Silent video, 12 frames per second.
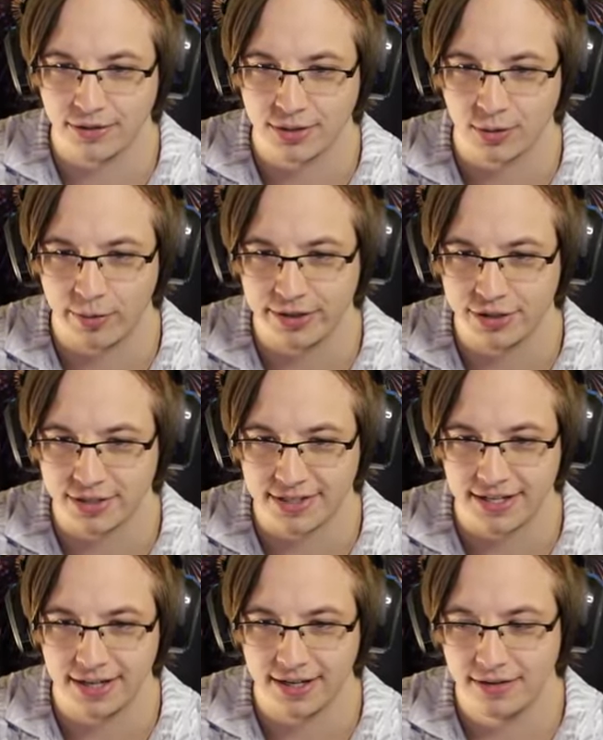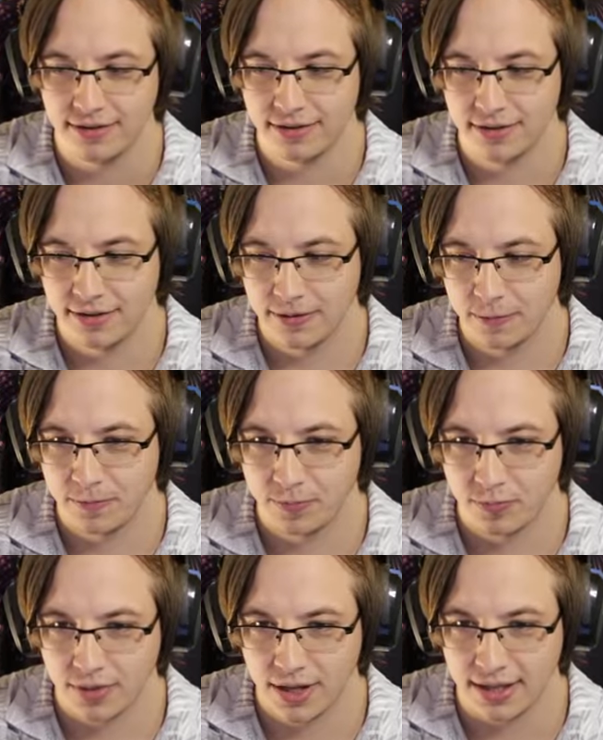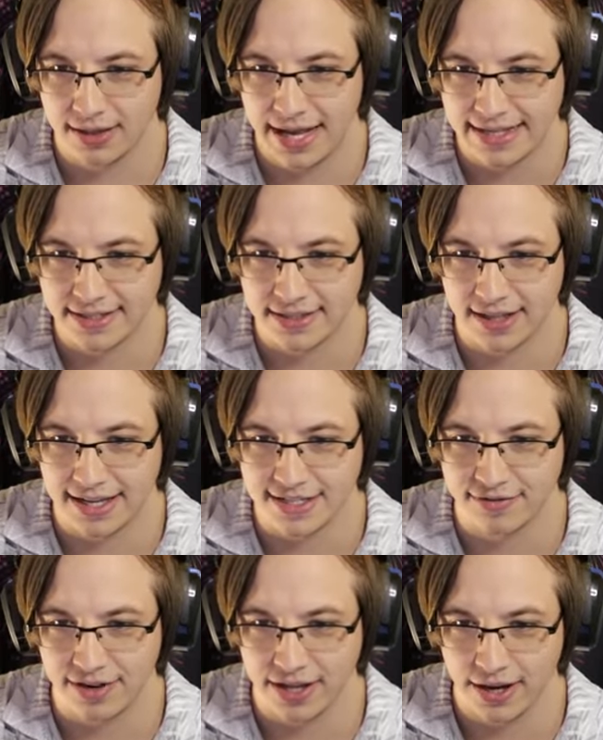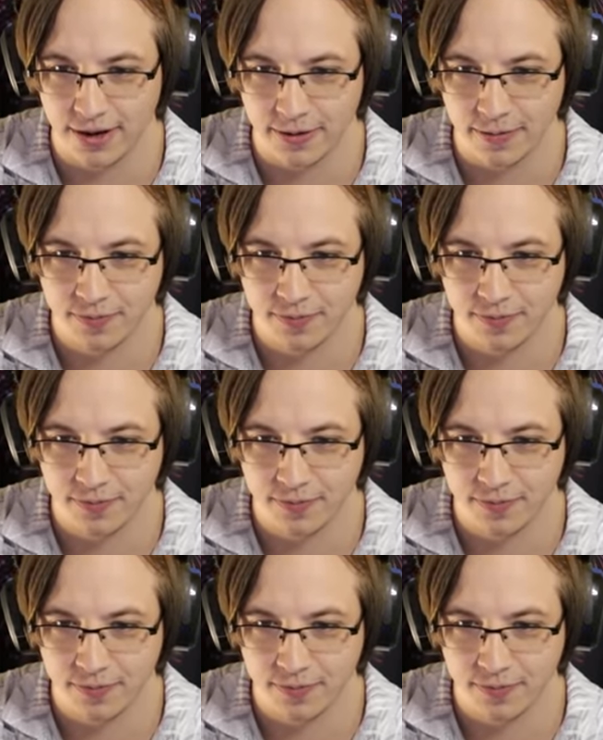to what we just did uh, last last video.